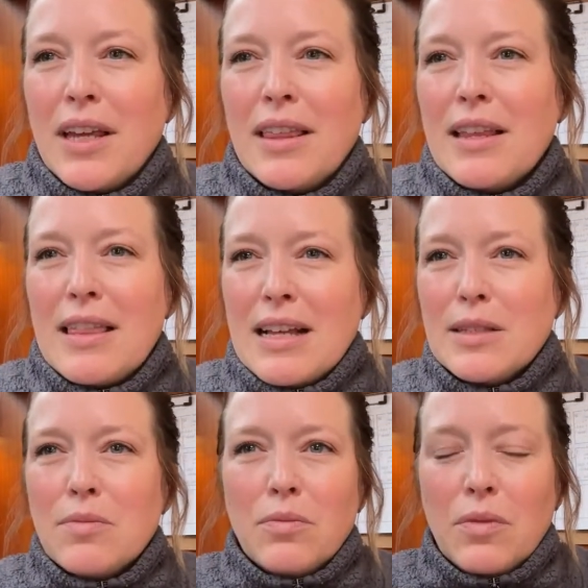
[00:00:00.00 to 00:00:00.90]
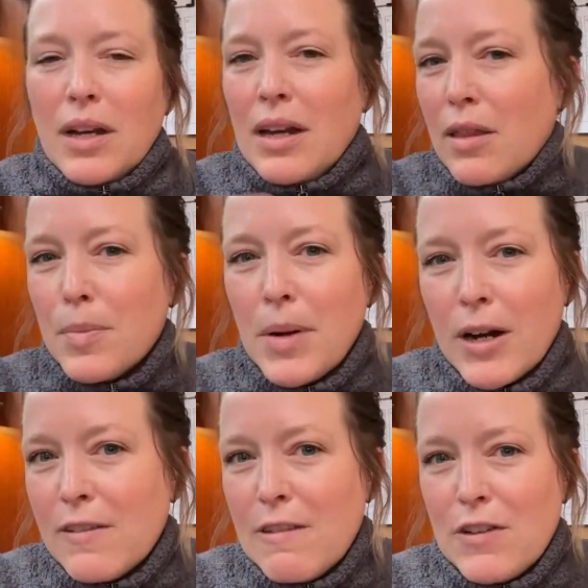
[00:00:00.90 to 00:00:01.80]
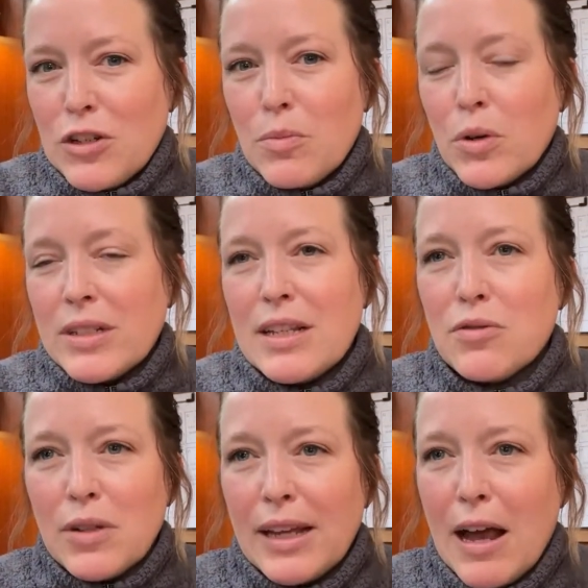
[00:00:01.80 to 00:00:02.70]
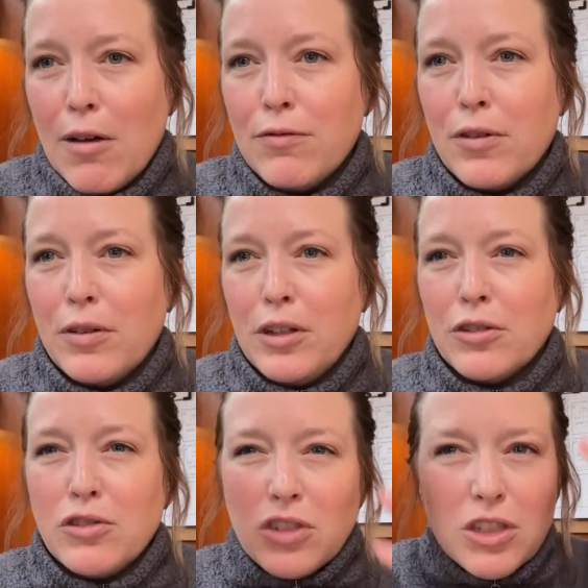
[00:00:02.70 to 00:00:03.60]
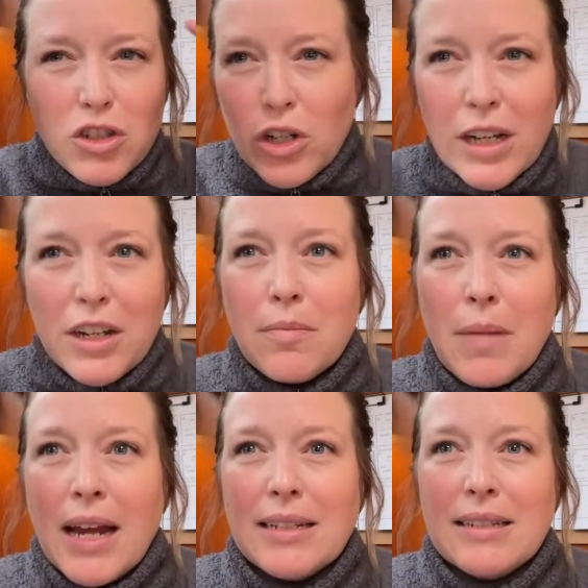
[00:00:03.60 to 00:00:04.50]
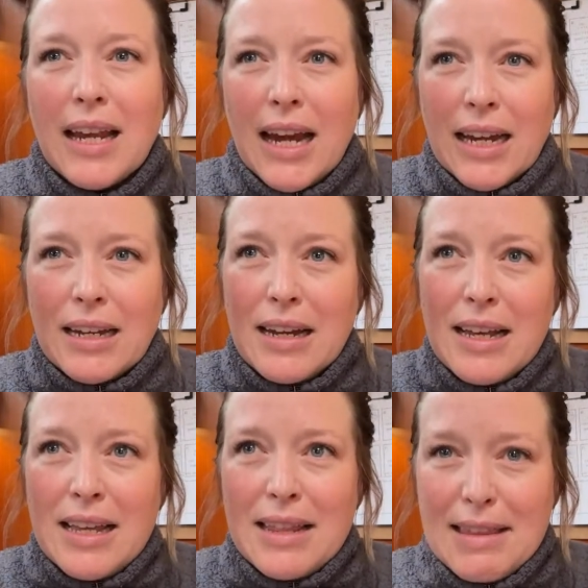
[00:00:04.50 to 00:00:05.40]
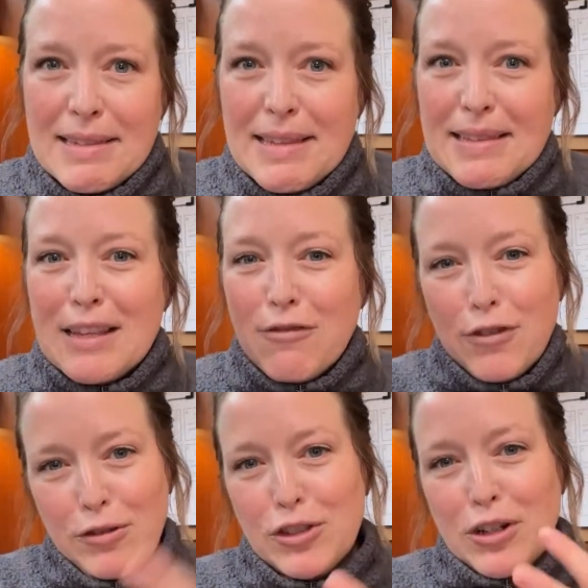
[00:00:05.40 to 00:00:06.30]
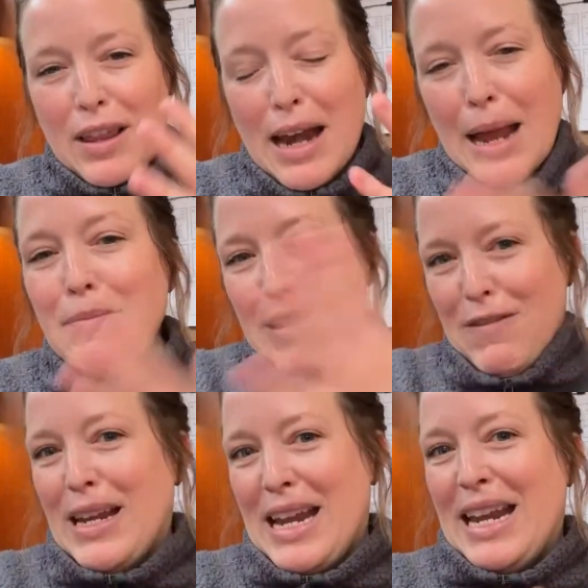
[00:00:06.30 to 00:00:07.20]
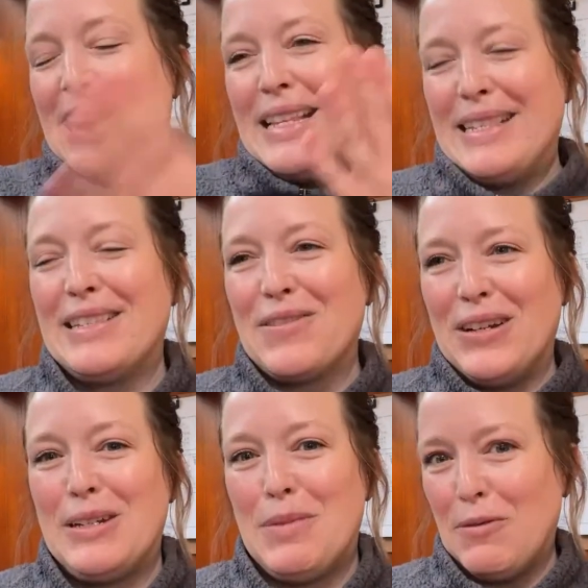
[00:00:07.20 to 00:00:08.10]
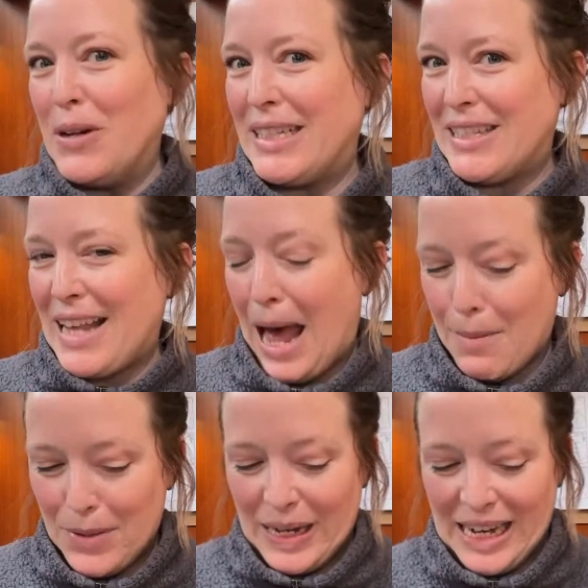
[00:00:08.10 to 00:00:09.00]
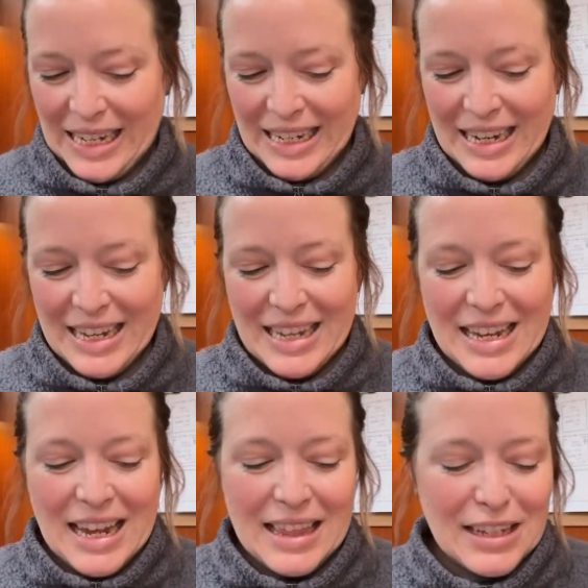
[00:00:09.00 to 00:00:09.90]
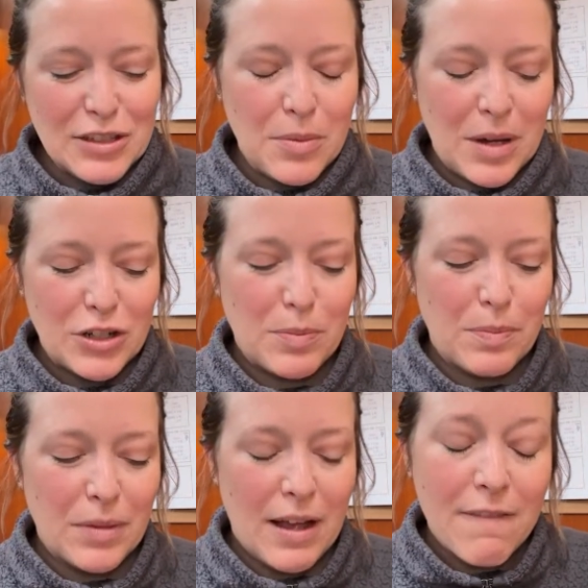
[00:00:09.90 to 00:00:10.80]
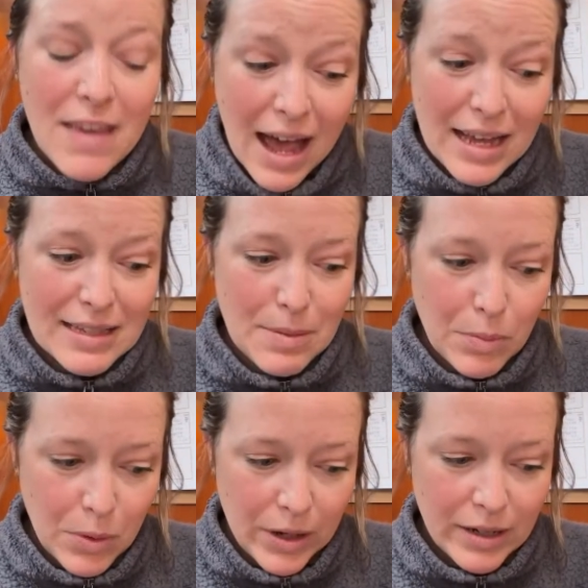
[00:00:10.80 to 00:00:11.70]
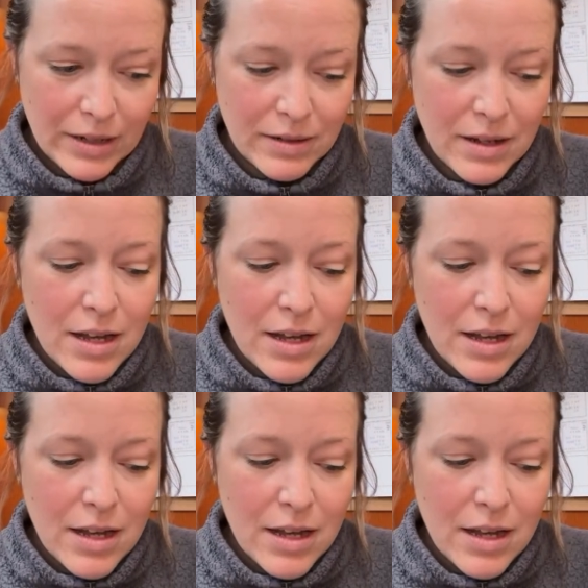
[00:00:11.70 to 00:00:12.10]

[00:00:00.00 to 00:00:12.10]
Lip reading: I think that's another part of the vision boards that's really helpful. You're just tricking your mind saying, this is the future that I'm living in and this is going to be what's happening. I think so much of that is important.